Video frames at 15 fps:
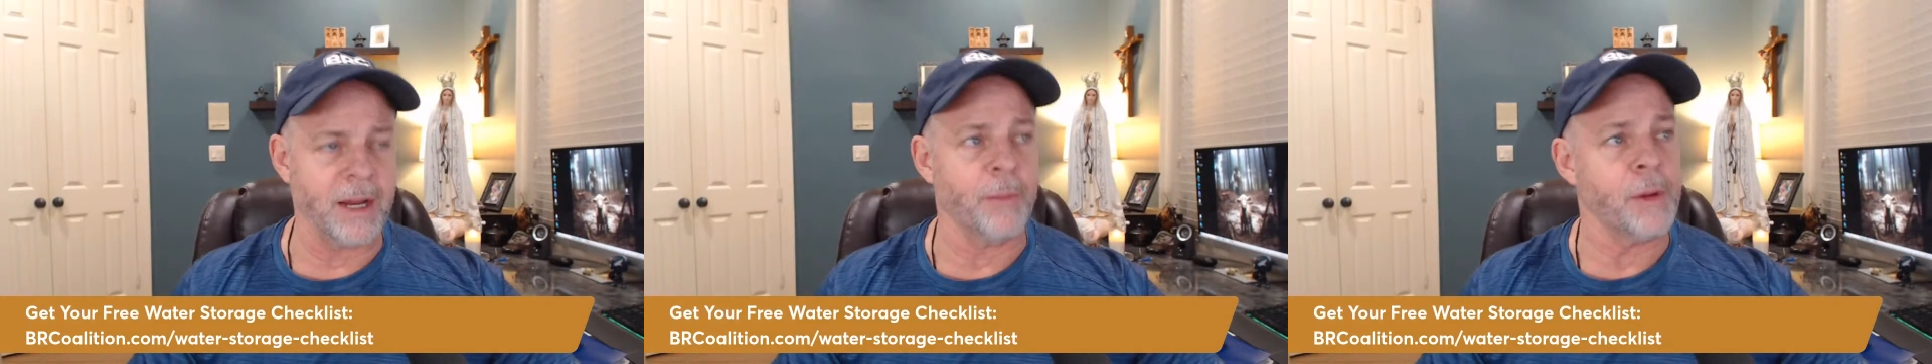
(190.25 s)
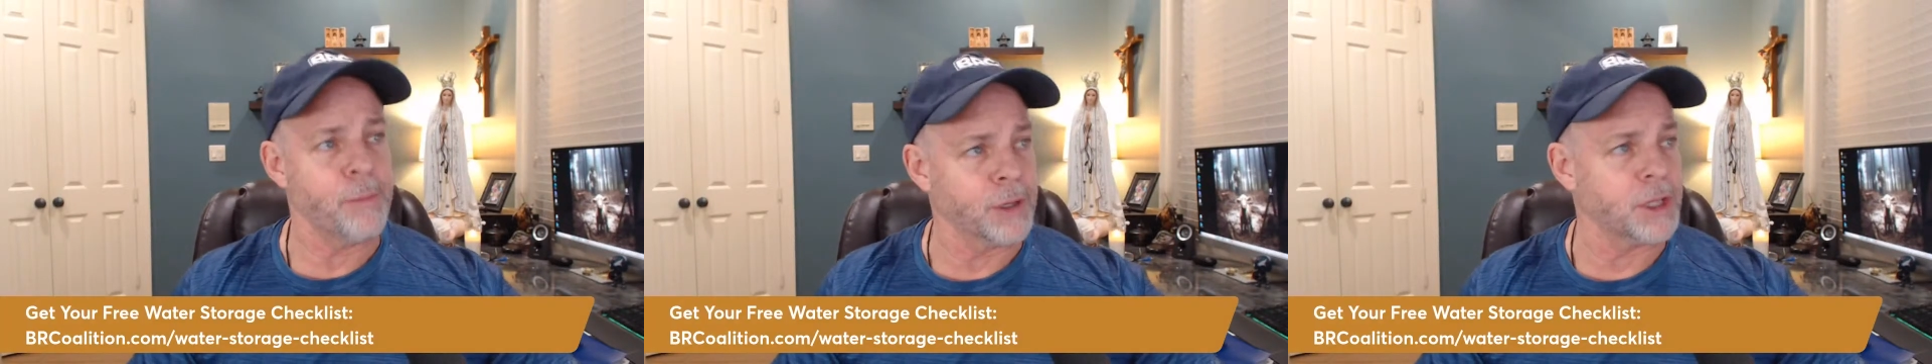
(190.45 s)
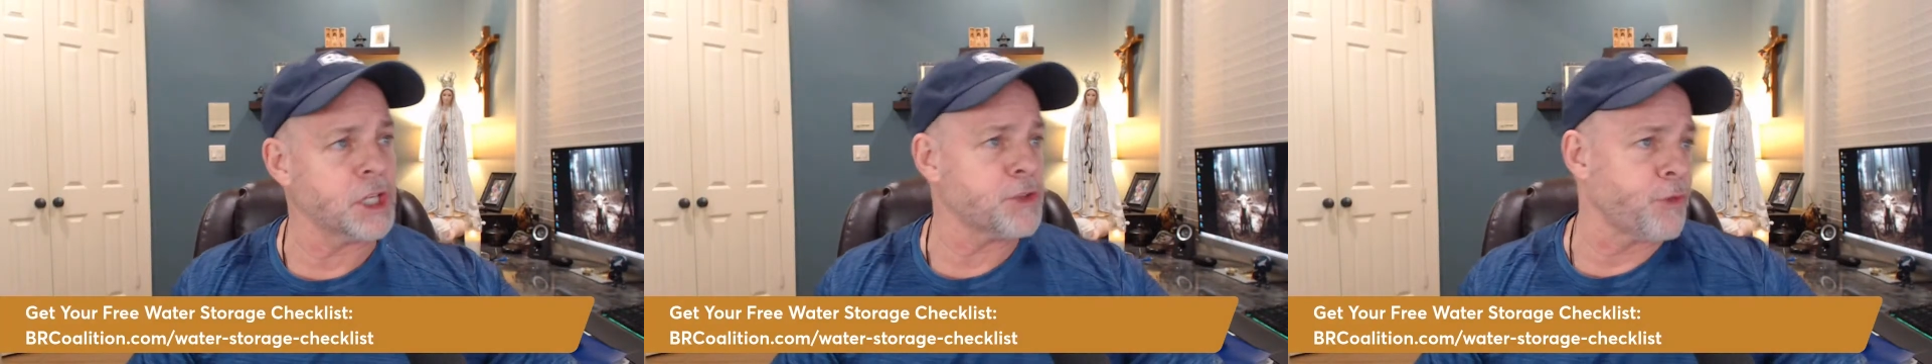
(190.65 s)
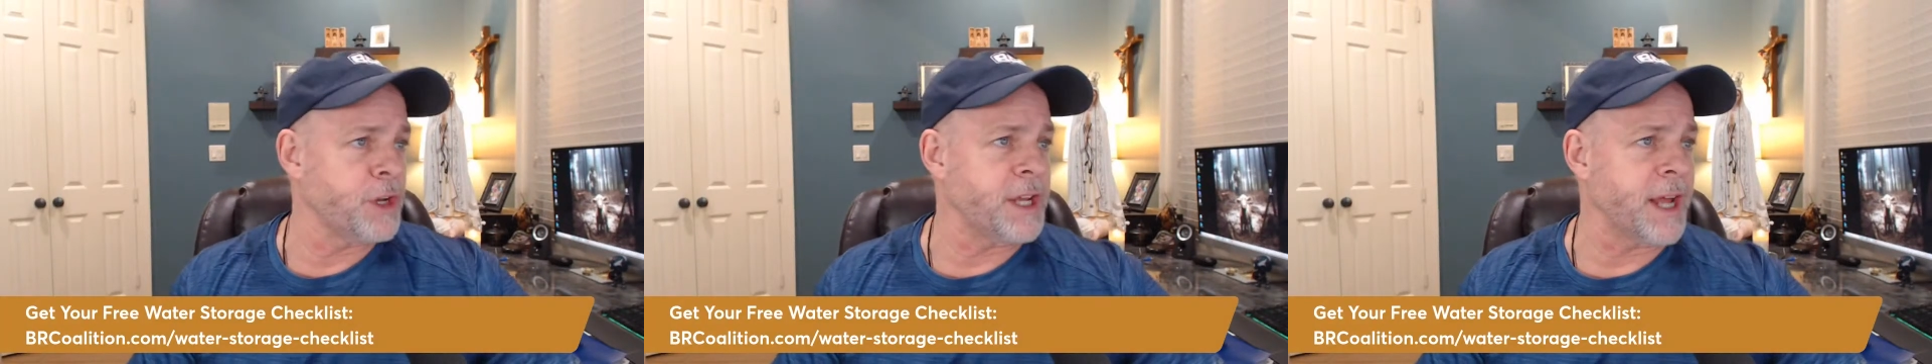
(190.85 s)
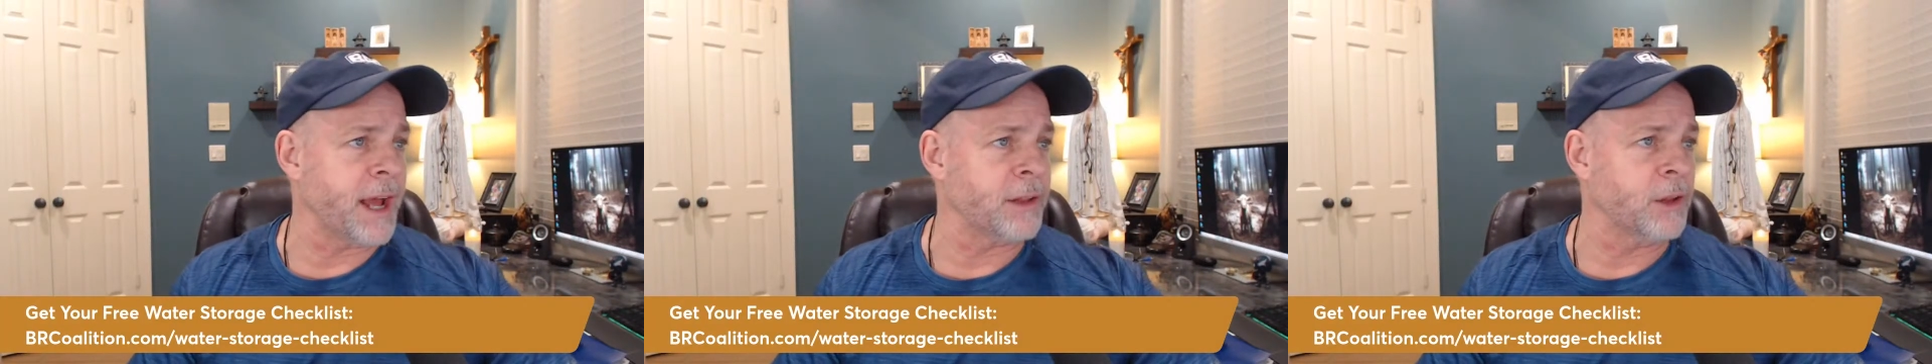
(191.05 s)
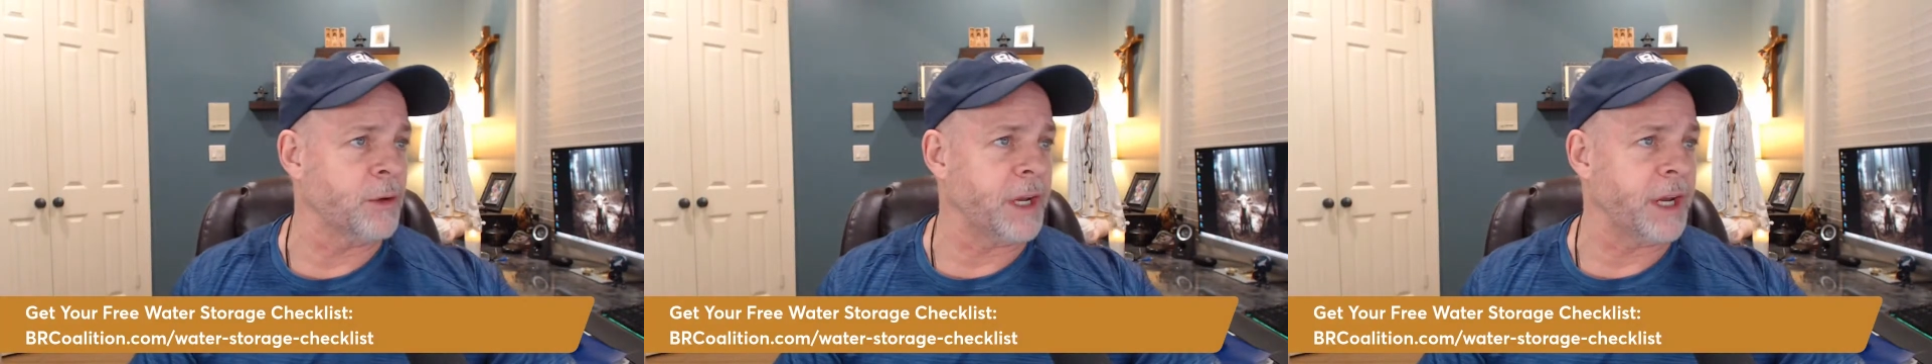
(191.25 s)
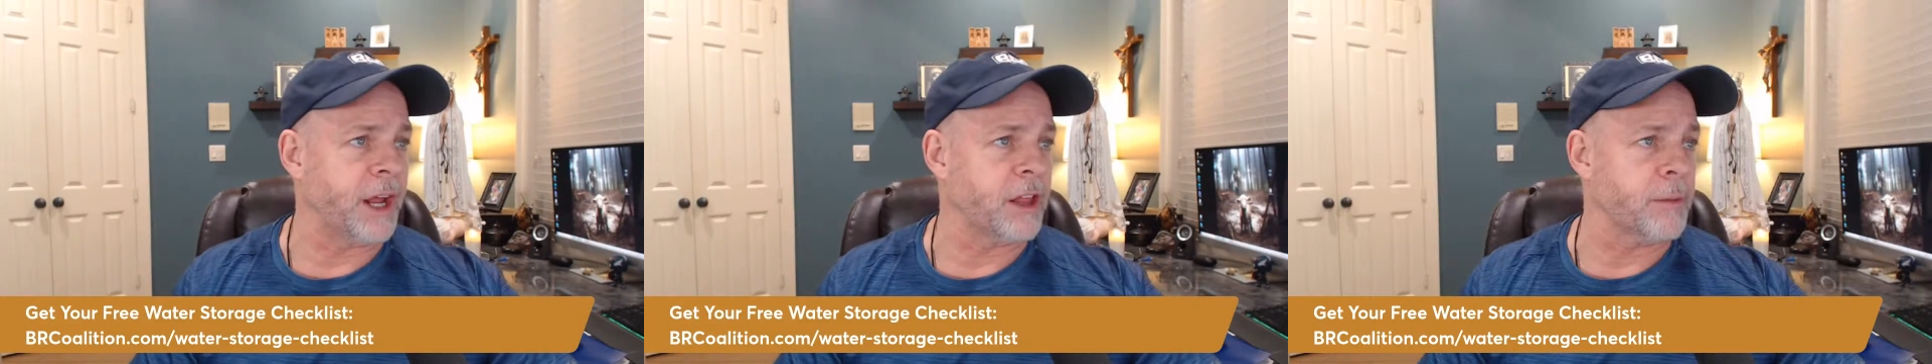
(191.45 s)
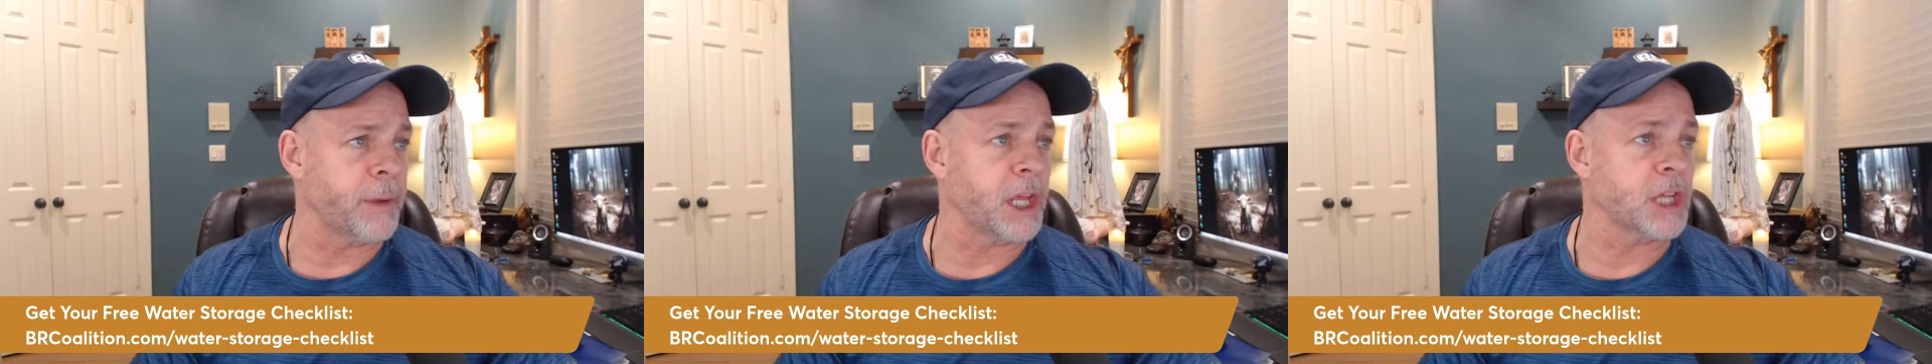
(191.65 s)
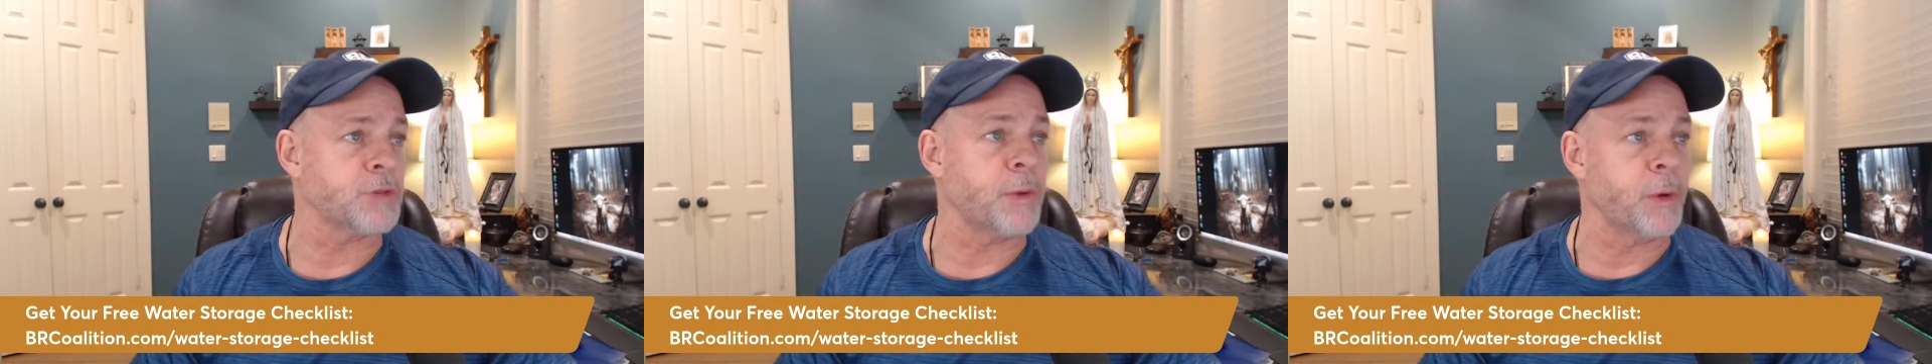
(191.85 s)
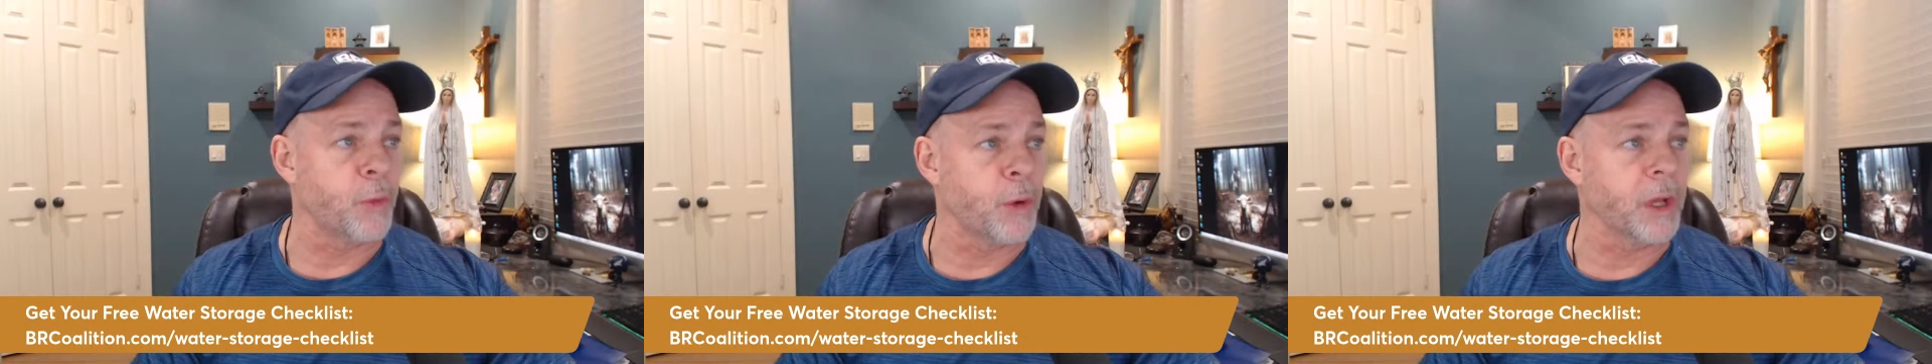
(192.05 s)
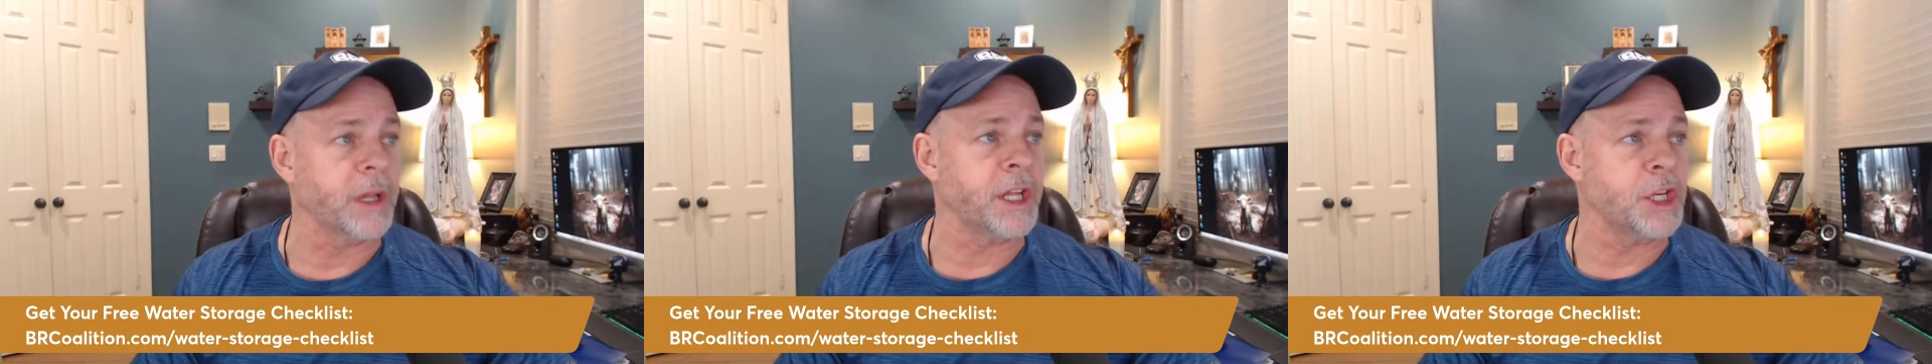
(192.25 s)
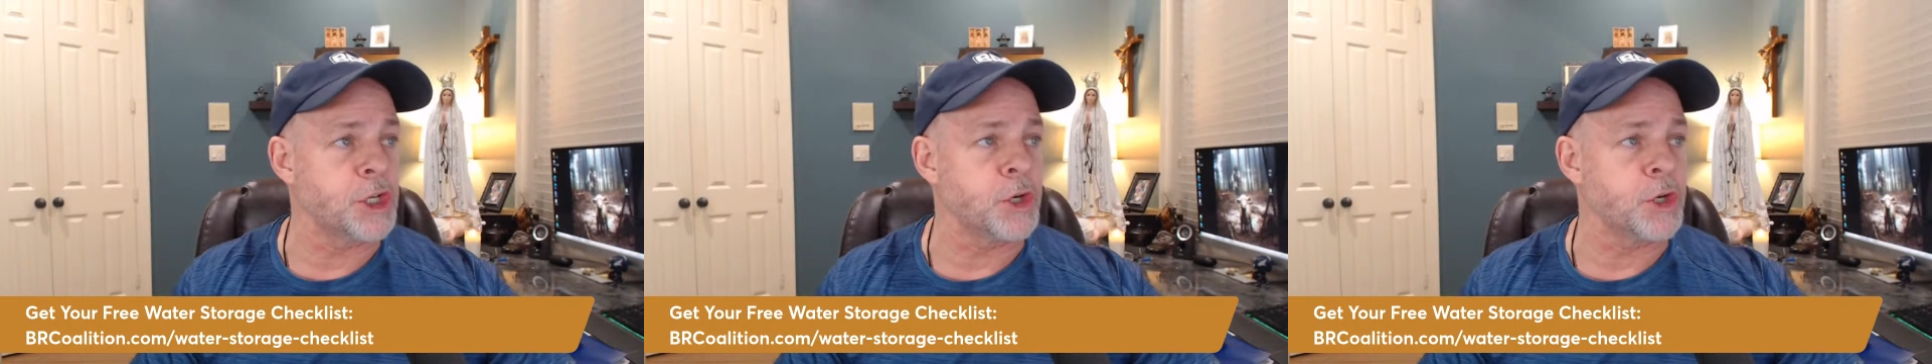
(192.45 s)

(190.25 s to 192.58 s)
And we put this free download together because we really